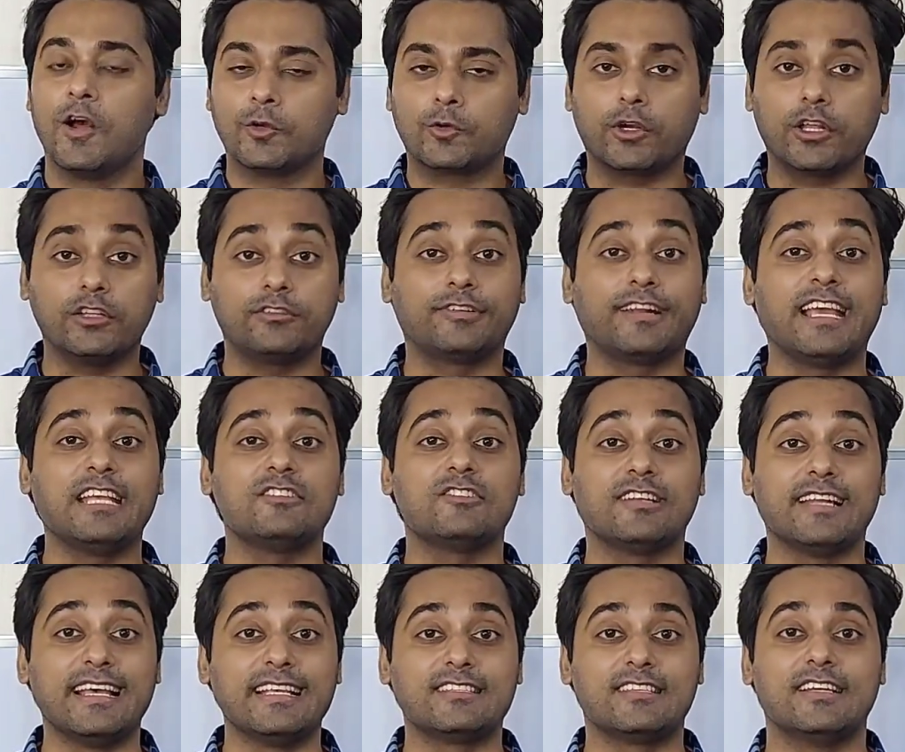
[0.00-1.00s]
Today's French
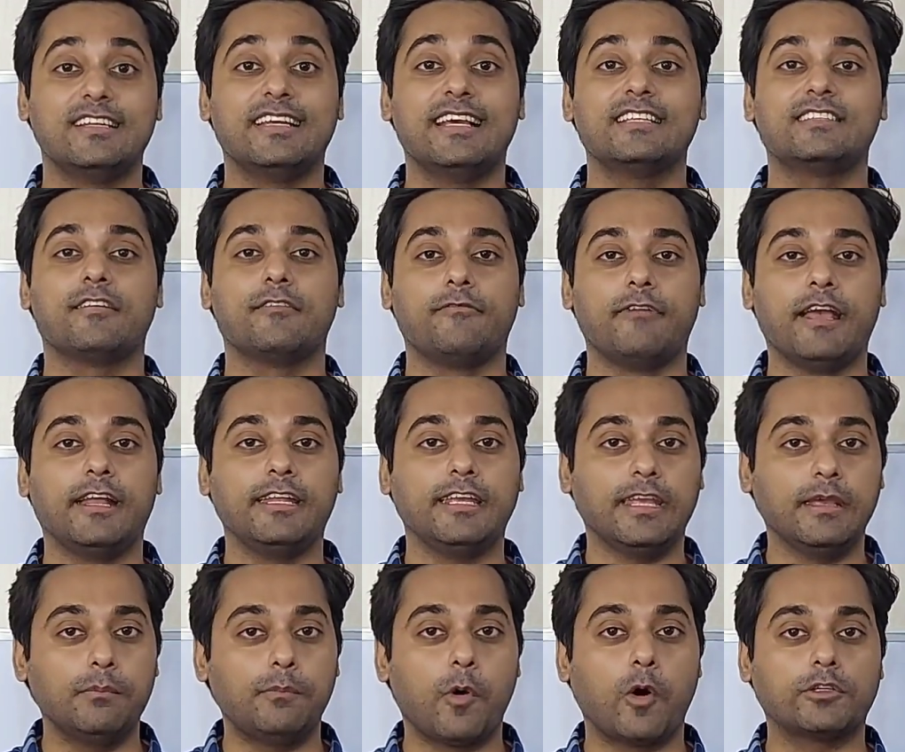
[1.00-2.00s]
lesson is a
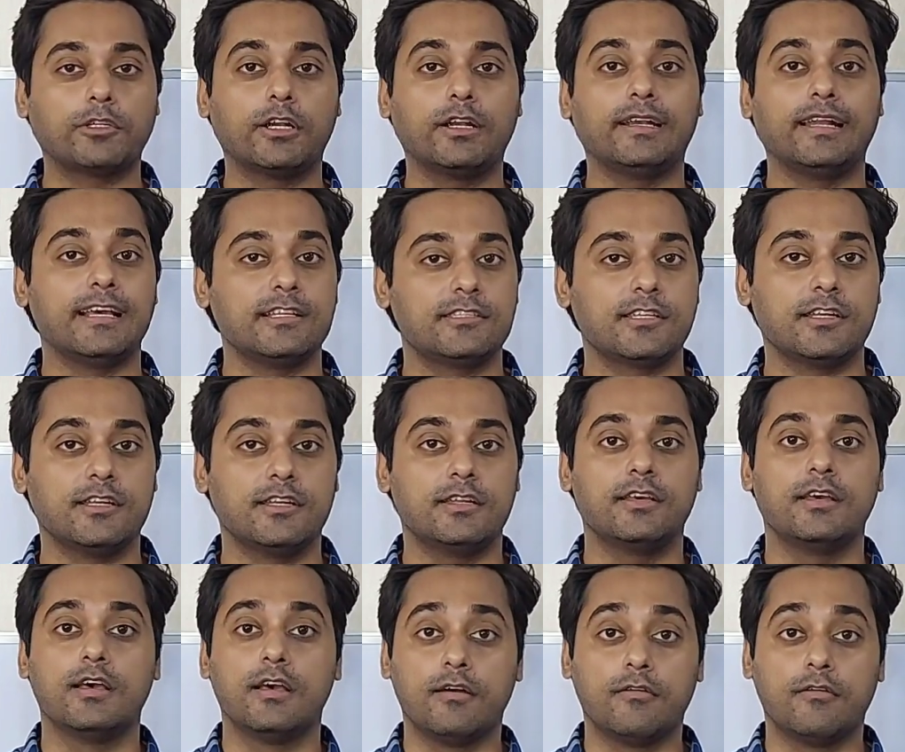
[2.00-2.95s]
very important lesson.